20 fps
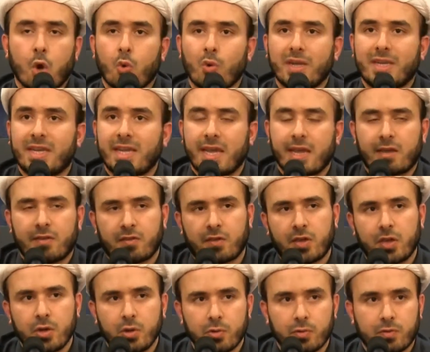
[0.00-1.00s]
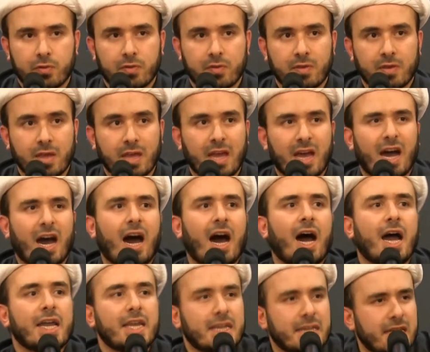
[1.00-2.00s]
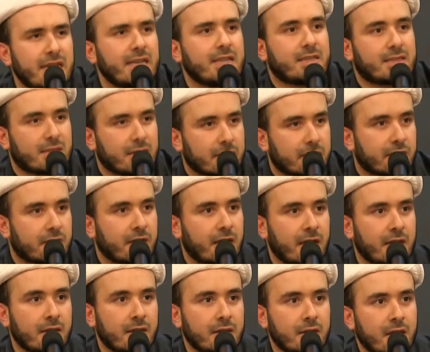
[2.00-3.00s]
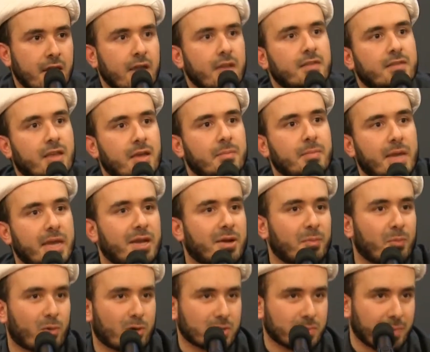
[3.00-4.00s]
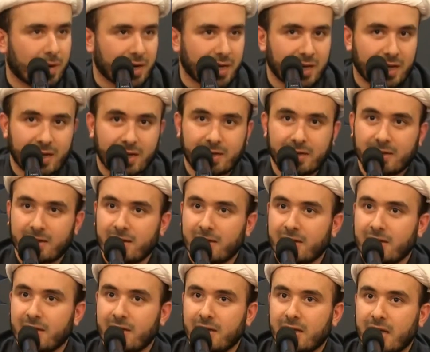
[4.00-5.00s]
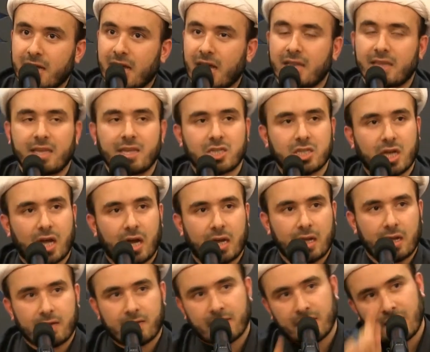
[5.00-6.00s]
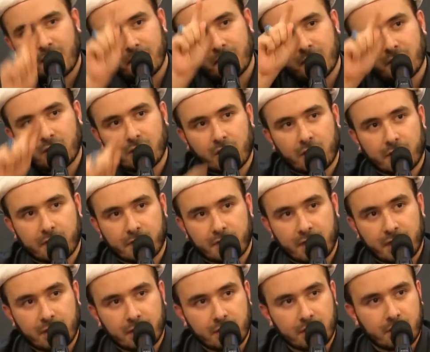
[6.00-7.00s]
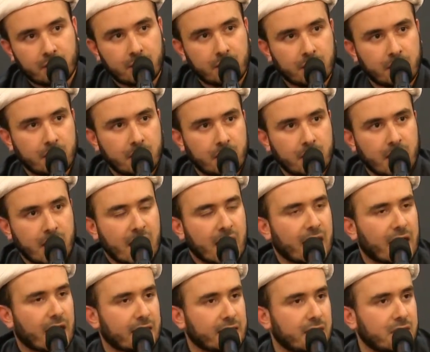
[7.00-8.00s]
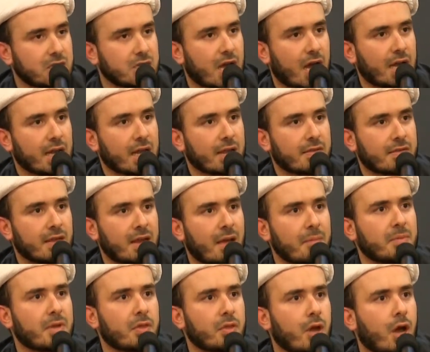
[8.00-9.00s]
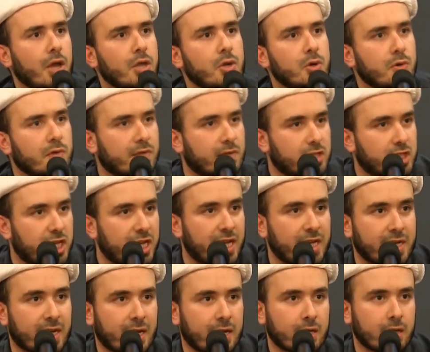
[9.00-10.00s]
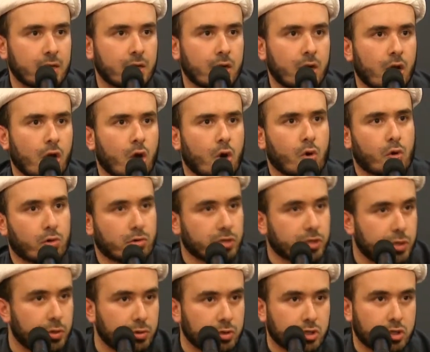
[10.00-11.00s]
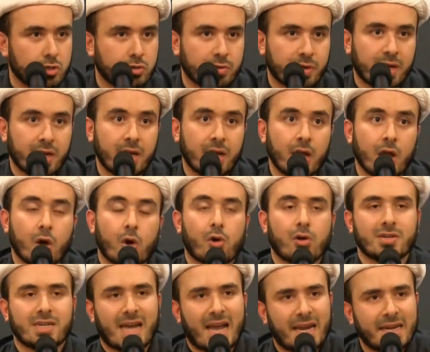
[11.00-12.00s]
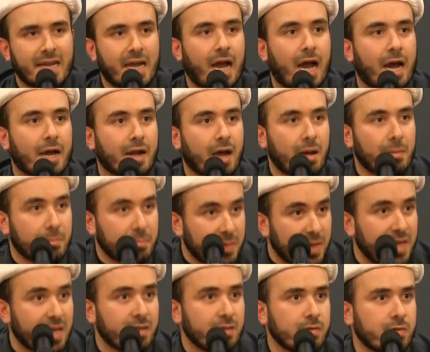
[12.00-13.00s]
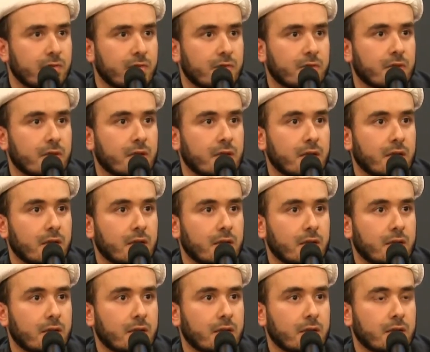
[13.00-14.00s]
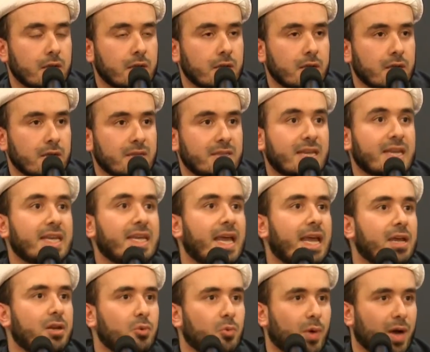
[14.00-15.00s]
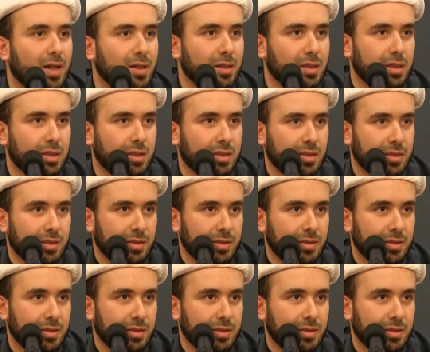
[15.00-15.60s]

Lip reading: with the excuse, I need to sin to make more money. Khadija alayhi salam did not sin. Khadija alayhi salam did not use cheating or usury or any haram means to gain wealth.